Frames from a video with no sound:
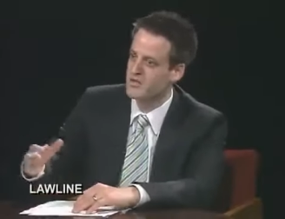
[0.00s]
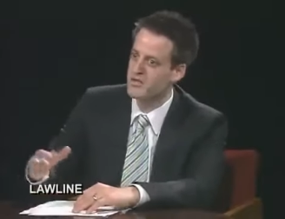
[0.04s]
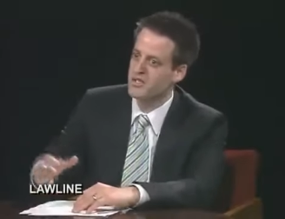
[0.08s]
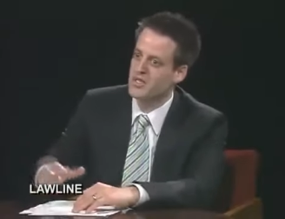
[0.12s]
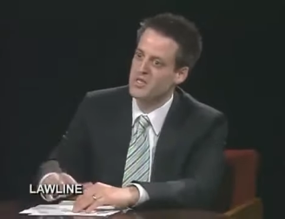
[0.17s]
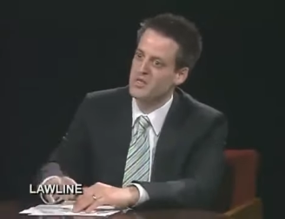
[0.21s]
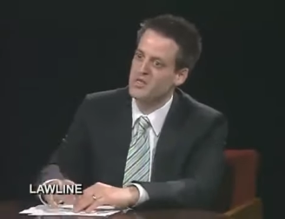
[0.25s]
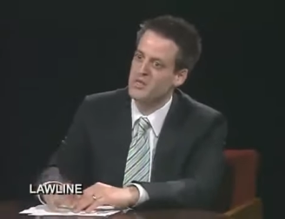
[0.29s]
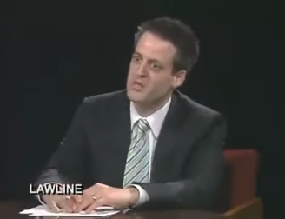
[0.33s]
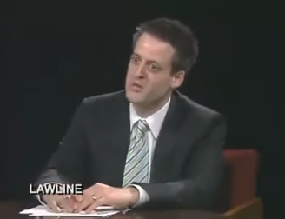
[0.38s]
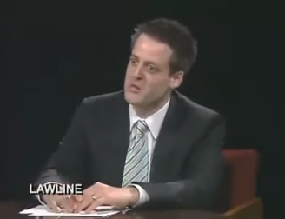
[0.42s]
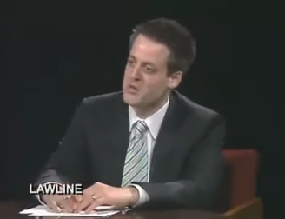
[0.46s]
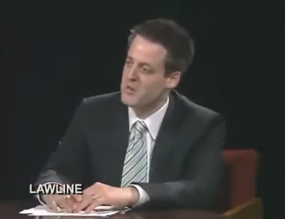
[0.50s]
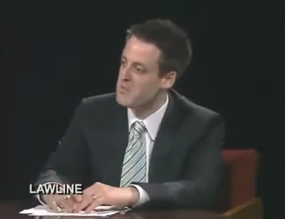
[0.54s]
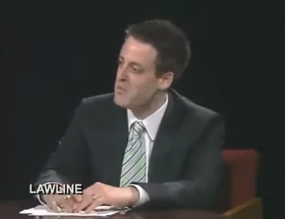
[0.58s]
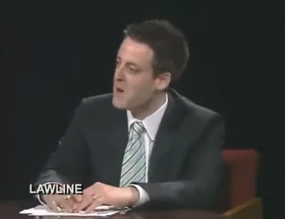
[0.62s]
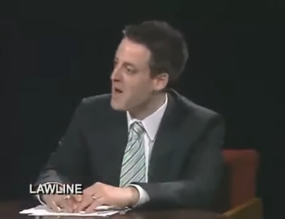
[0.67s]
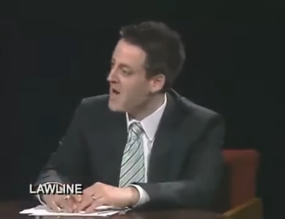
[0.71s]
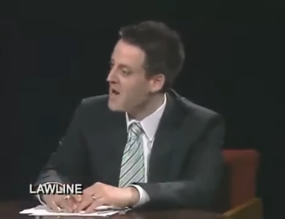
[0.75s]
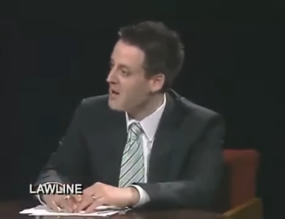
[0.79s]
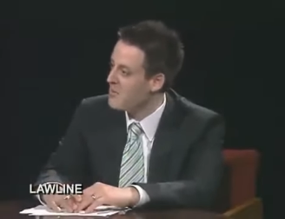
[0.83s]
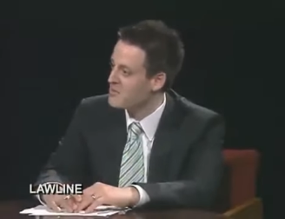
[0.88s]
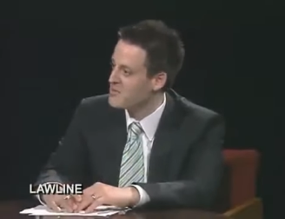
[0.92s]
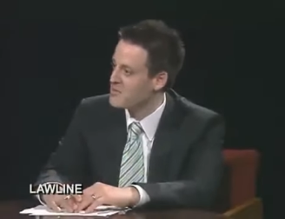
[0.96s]
You said the, the,
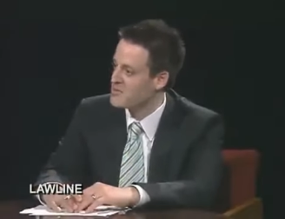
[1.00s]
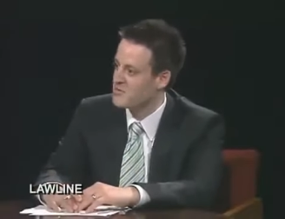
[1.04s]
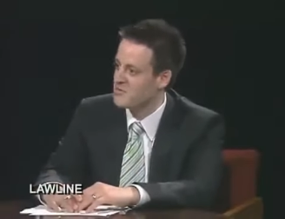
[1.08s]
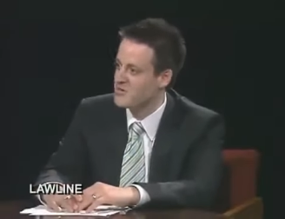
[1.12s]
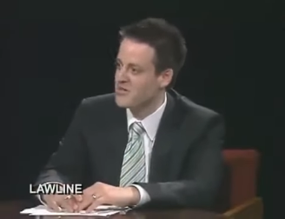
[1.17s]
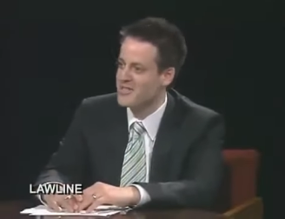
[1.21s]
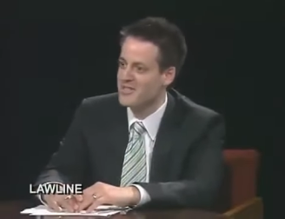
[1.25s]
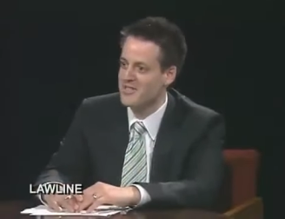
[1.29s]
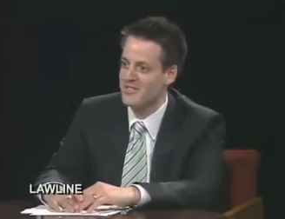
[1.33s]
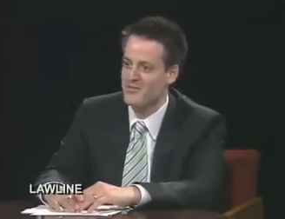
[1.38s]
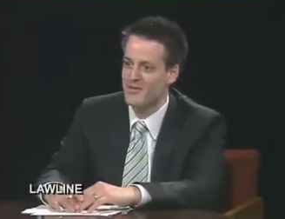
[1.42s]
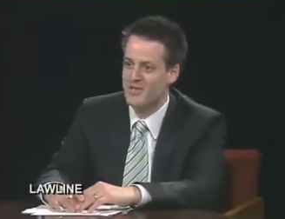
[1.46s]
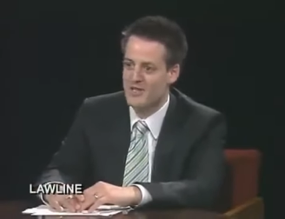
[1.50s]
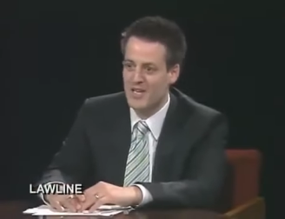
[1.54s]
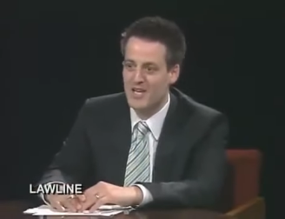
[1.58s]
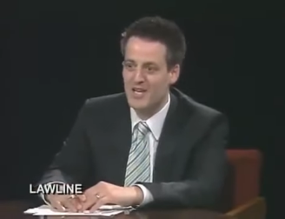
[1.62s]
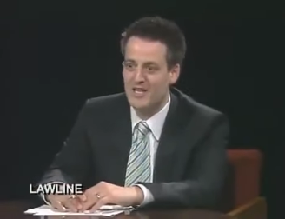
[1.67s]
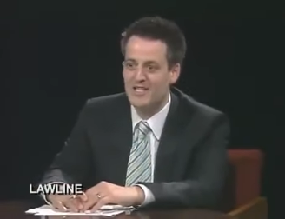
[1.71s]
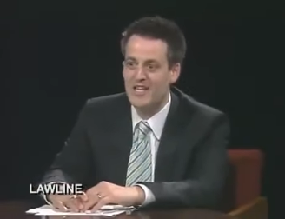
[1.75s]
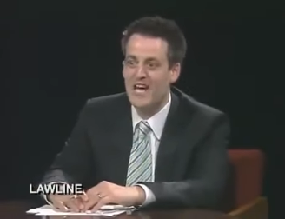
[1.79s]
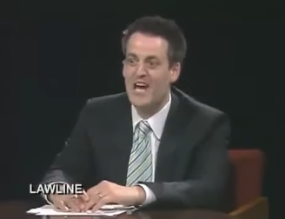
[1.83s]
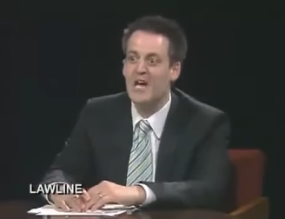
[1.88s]
moms with, with kids.